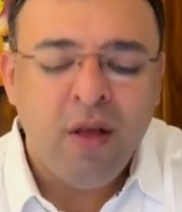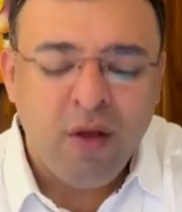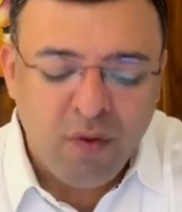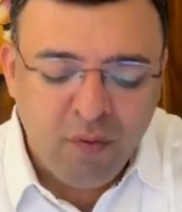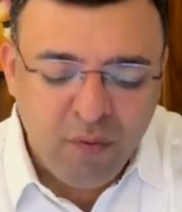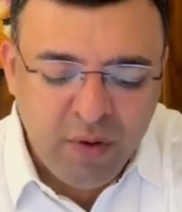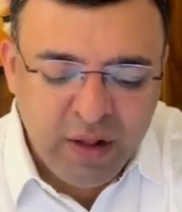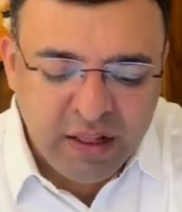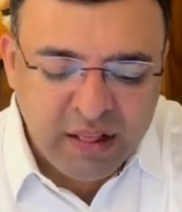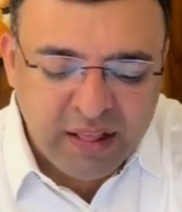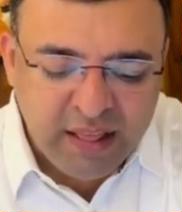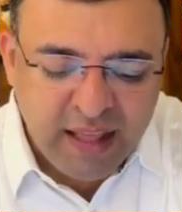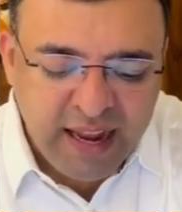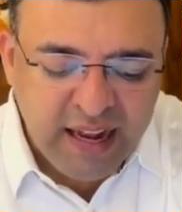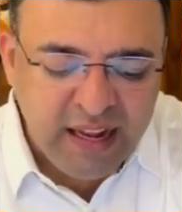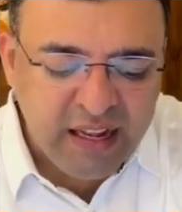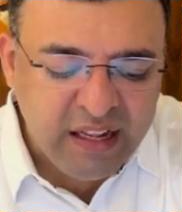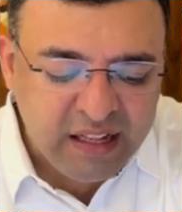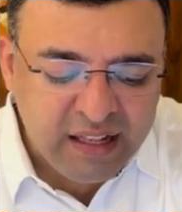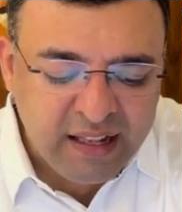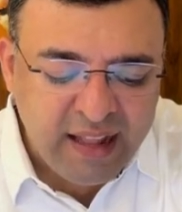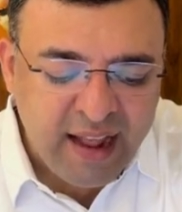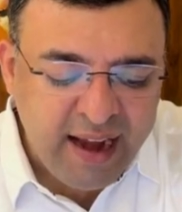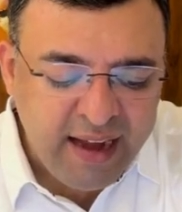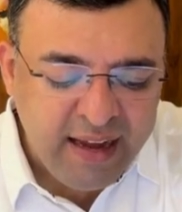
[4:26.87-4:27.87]
We think
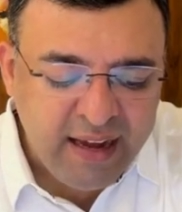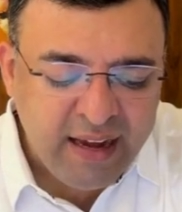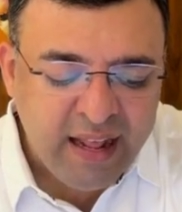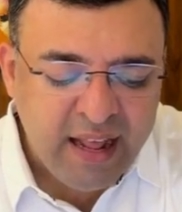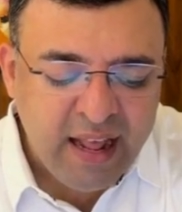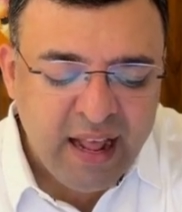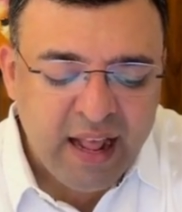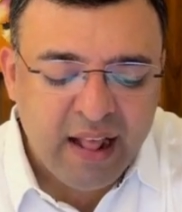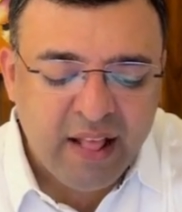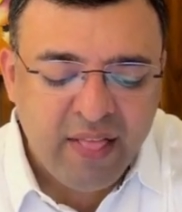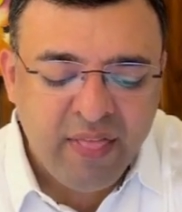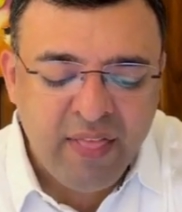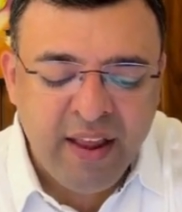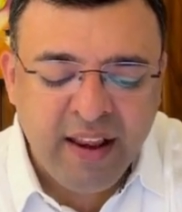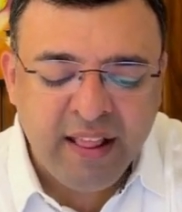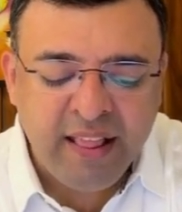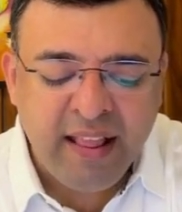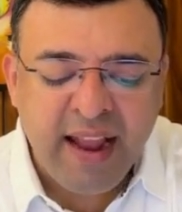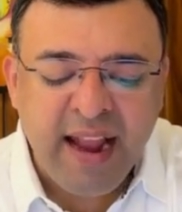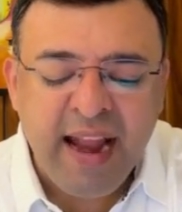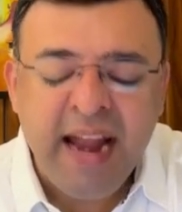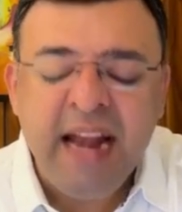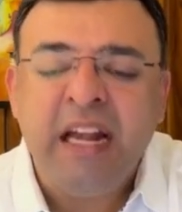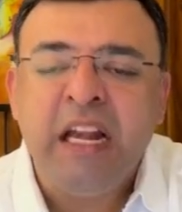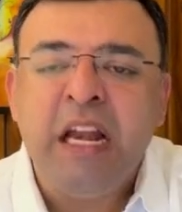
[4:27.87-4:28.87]
that there is a
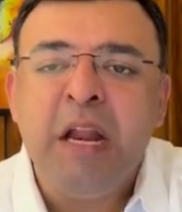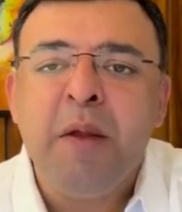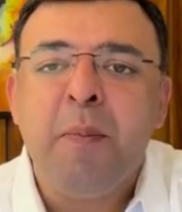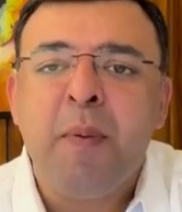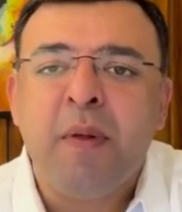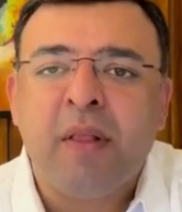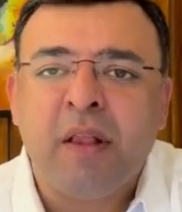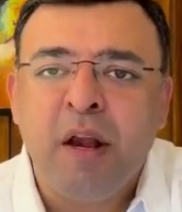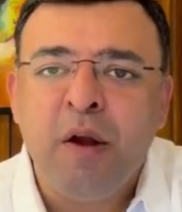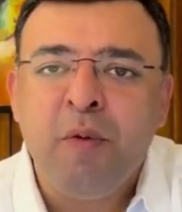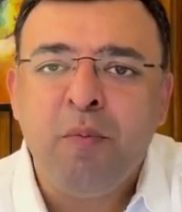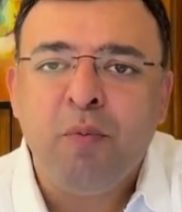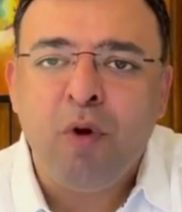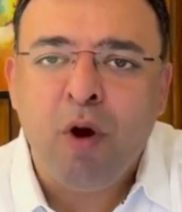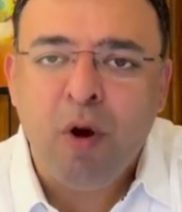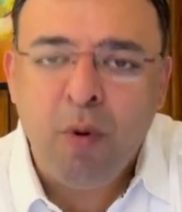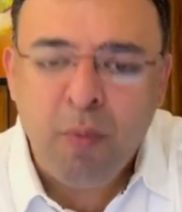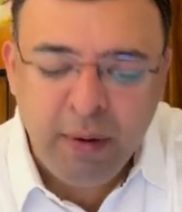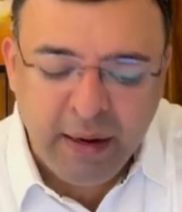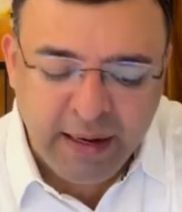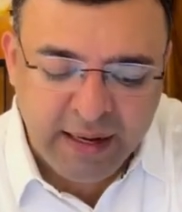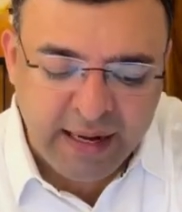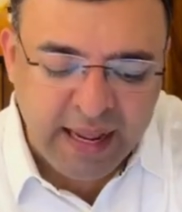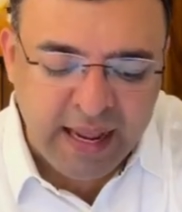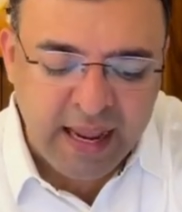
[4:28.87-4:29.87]
80%
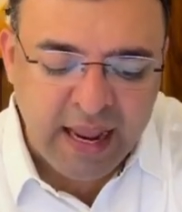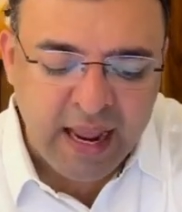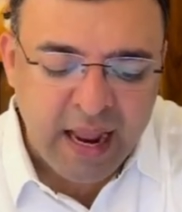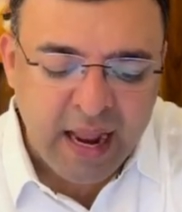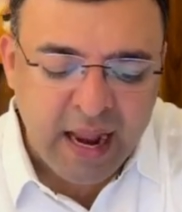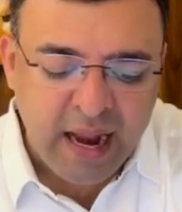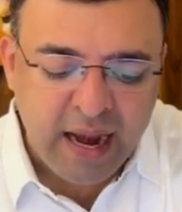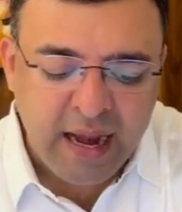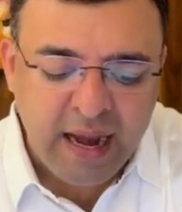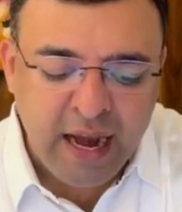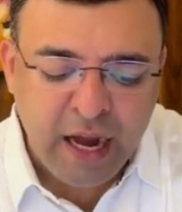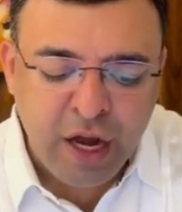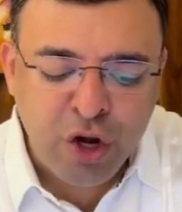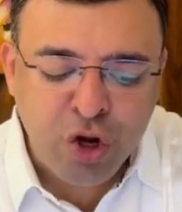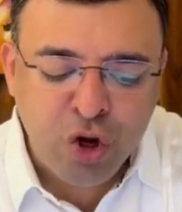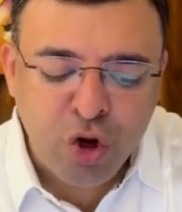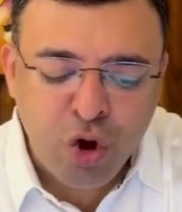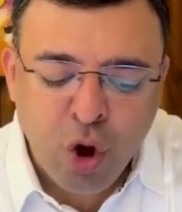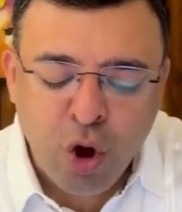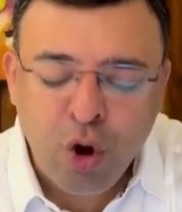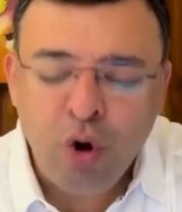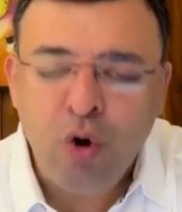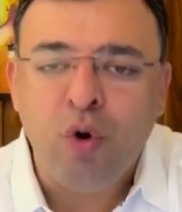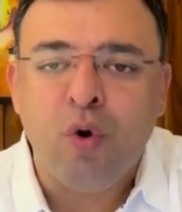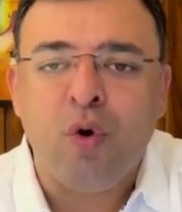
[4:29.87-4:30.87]
probability that
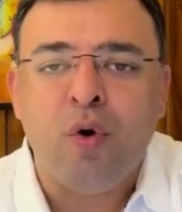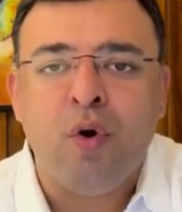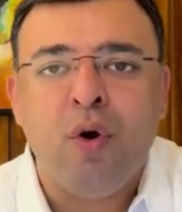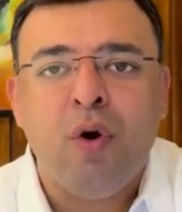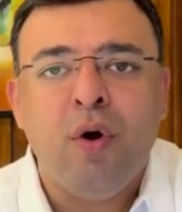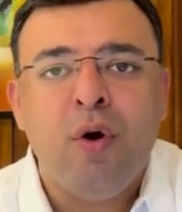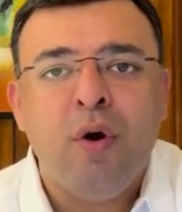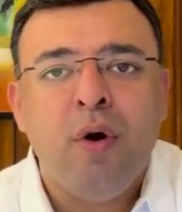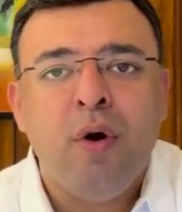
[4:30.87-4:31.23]
euro